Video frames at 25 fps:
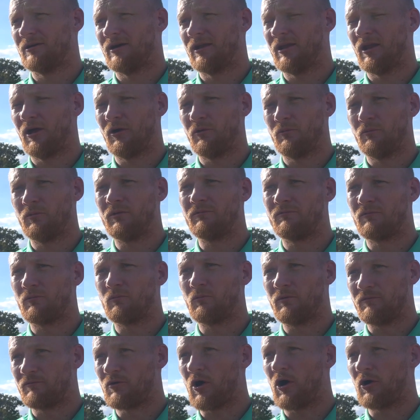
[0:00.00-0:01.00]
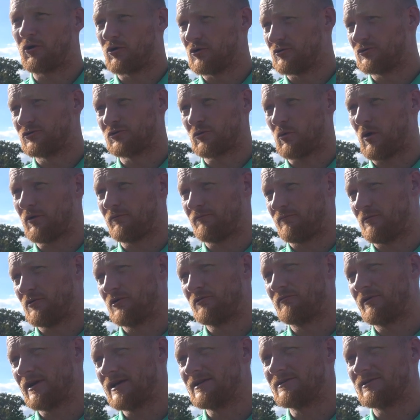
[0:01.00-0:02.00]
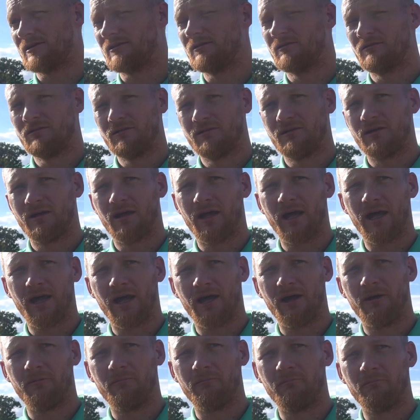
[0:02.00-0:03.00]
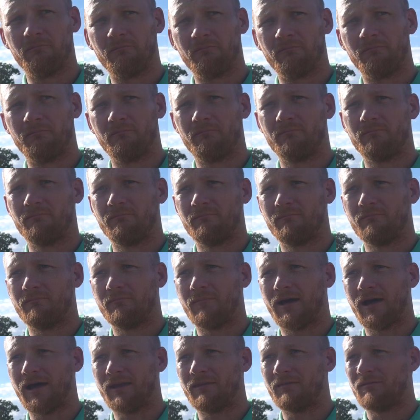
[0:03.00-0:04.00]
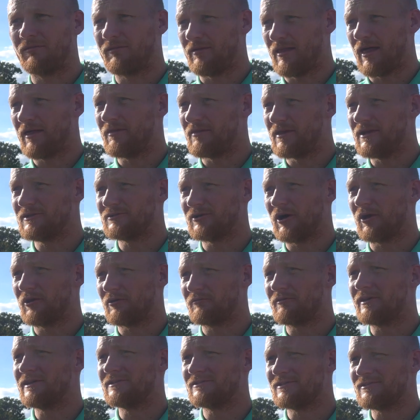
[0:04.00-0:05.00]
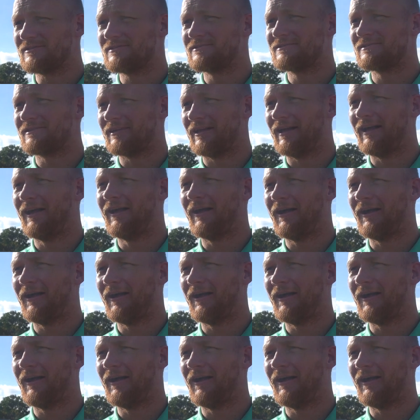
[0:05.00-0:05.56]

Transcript: I know we've got a good squad for a reason, and these are the reasons.